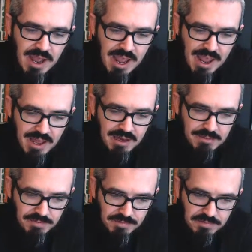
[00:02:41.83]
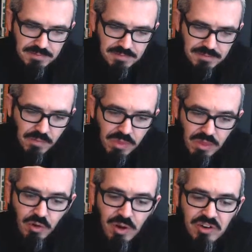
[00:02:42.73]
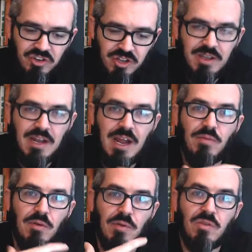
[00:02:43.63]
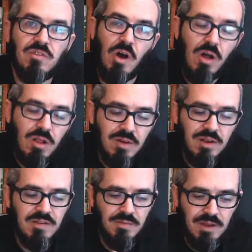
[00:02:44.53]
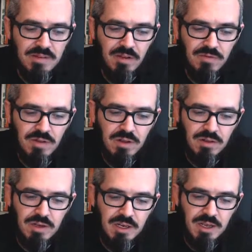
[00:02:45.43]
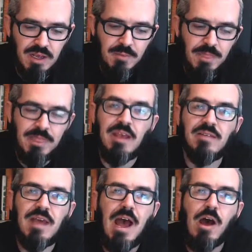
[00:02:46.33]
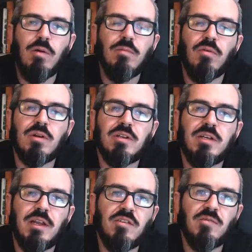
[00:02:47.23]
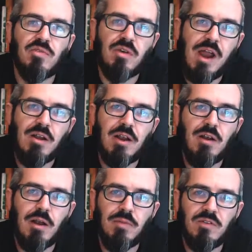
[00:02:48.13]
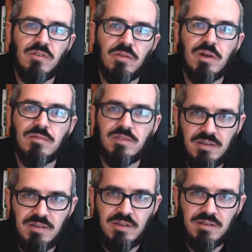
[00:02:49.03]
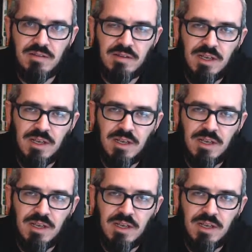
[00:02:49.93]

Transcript: And the question that I propose to all of us, myself included, is how important is prayer in our pursuit of justice?